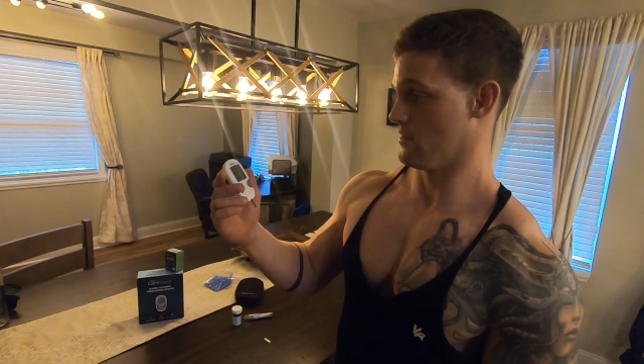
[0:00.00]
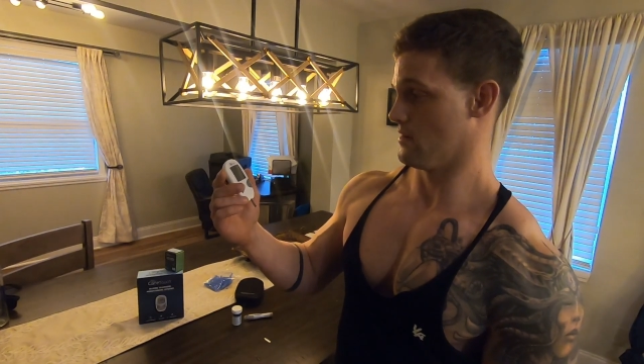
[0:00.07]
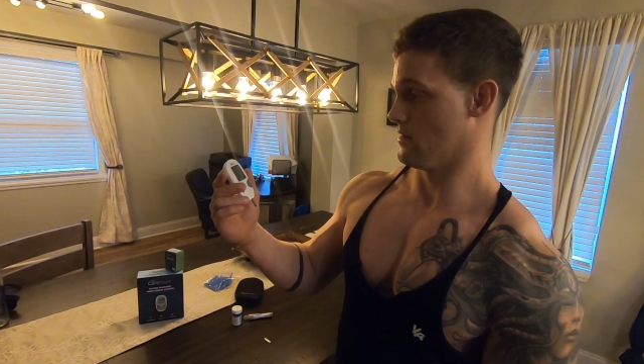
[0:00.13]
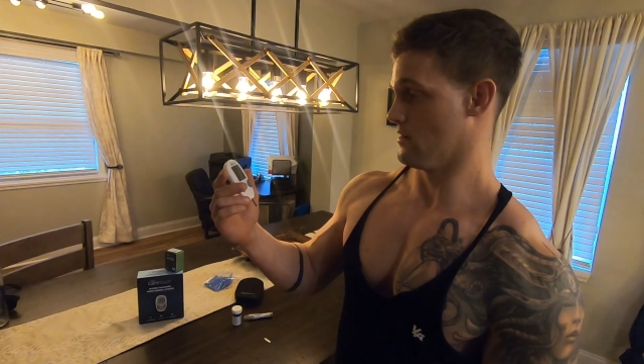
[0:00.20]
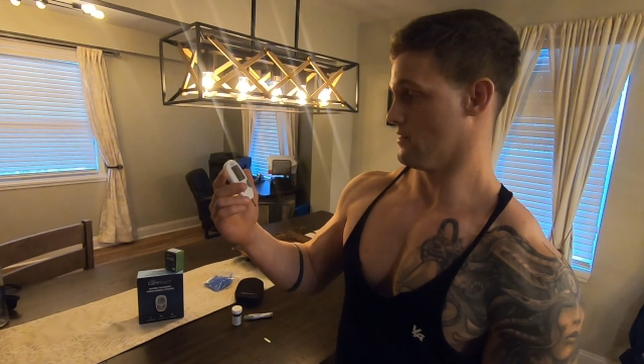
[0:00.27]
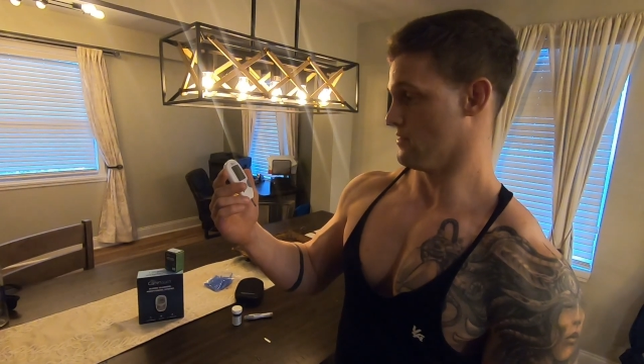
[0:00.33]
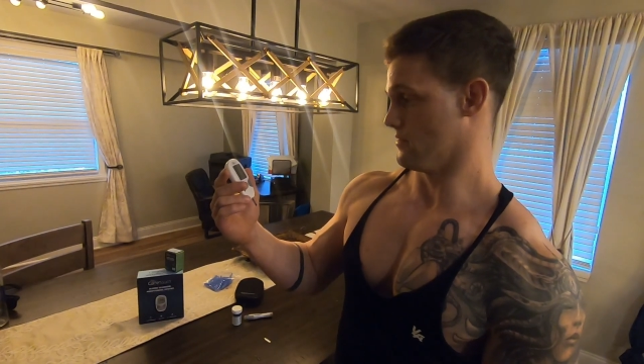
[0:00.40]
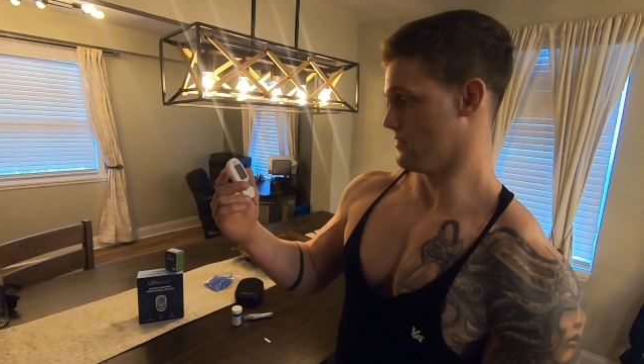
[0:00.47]

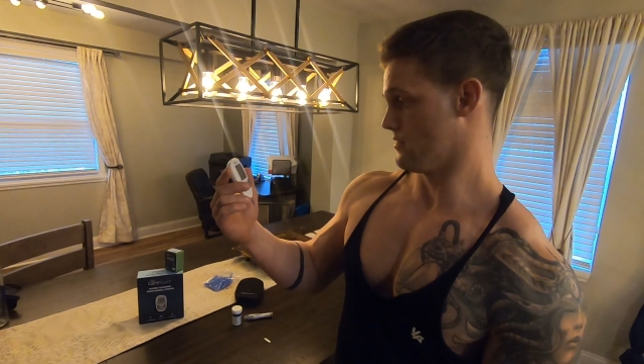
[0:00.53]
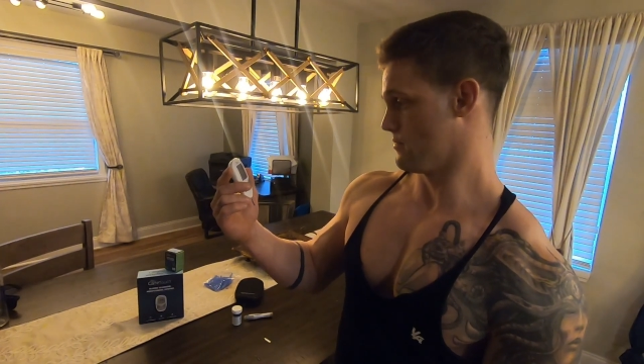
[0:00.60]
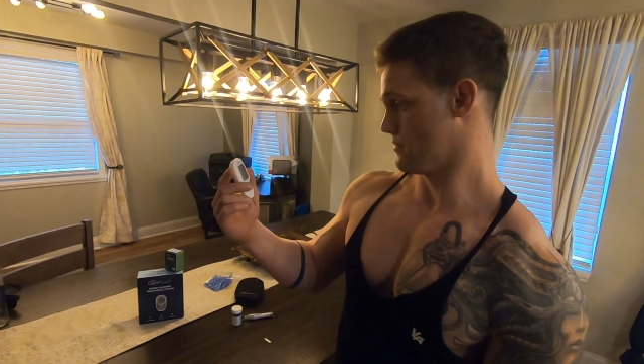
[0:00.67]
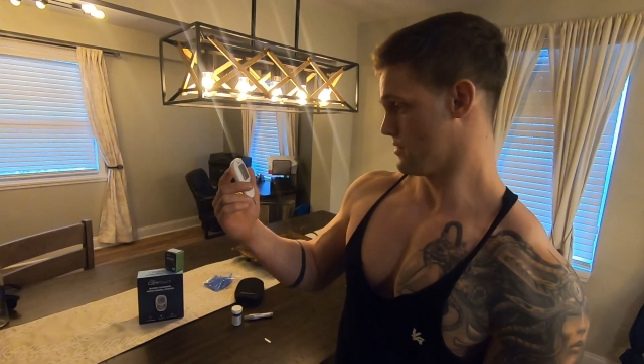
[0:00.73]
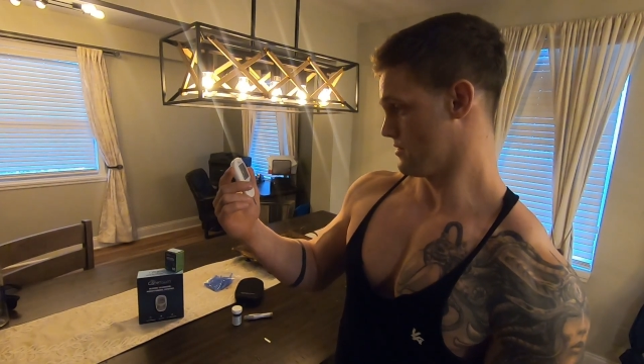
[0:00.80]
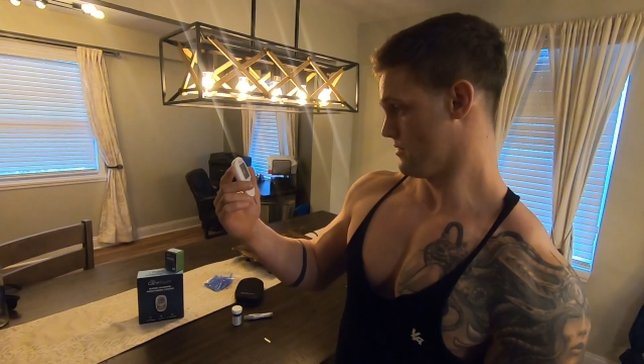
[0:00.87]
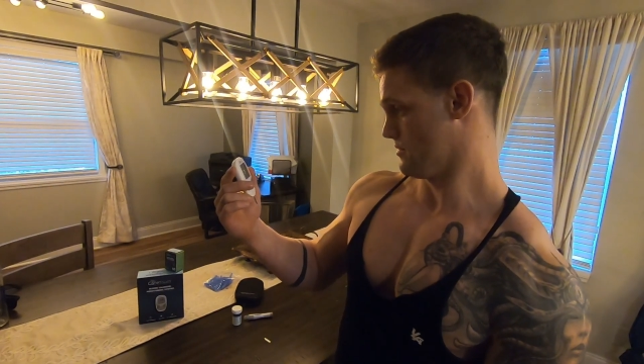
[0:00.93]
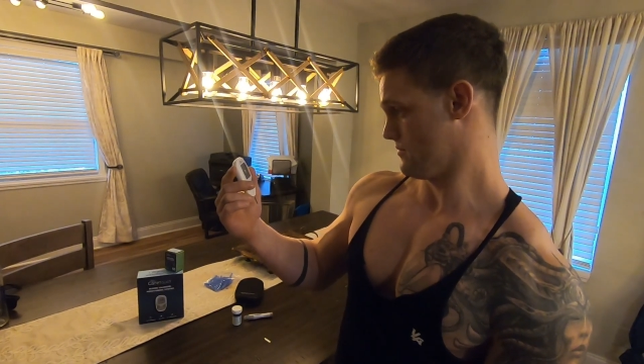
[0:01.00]
on the
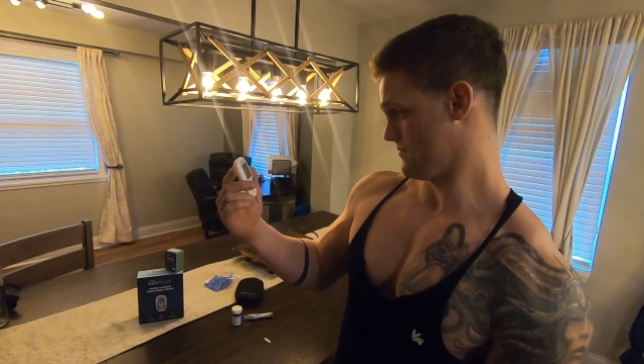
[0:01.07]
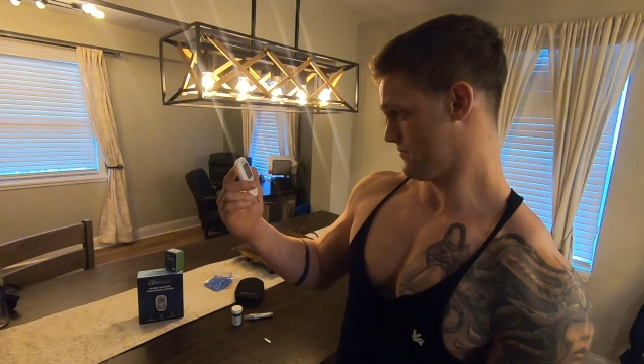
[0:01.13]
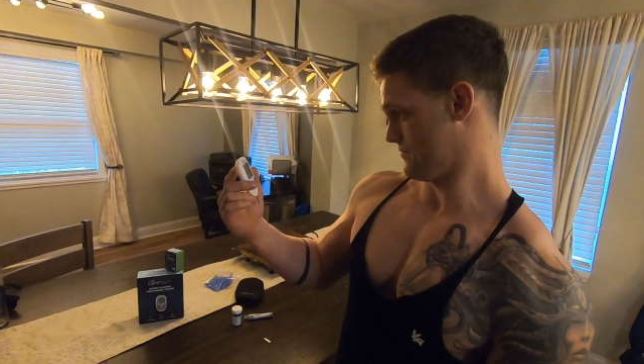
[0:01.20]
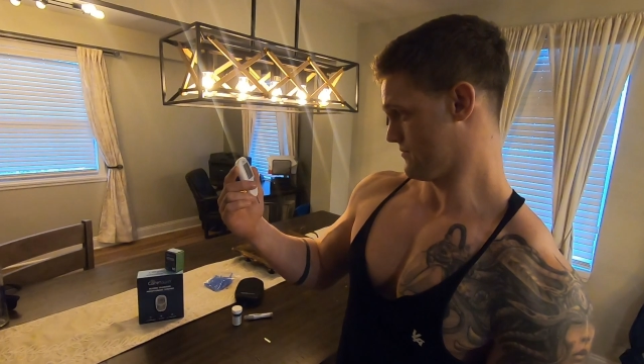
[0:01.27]
number,